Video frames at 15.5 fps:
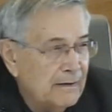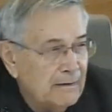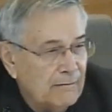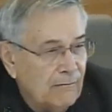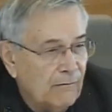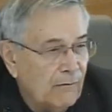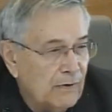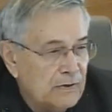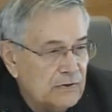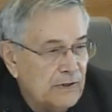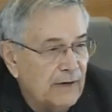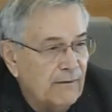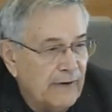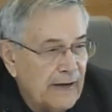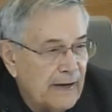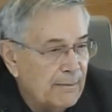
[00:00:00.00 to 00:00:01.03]
which
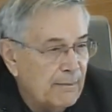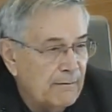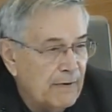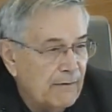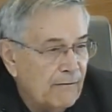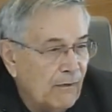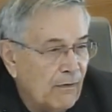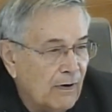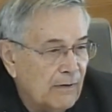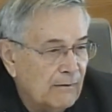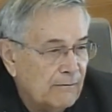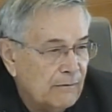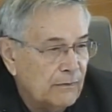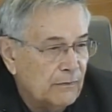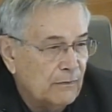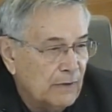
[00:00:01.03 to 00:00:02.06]
never happened before
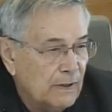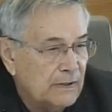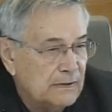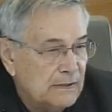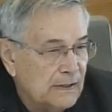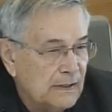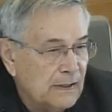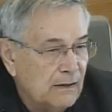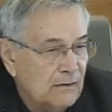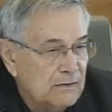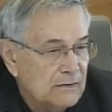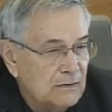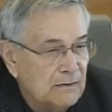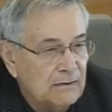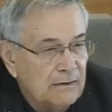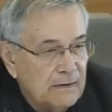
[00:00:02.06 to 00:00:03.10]
through the city
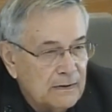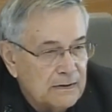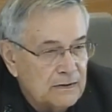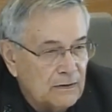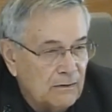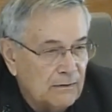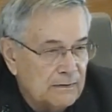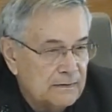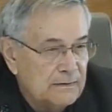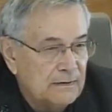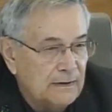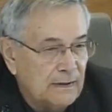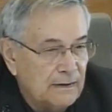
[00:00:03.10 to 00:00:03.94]
council. So it's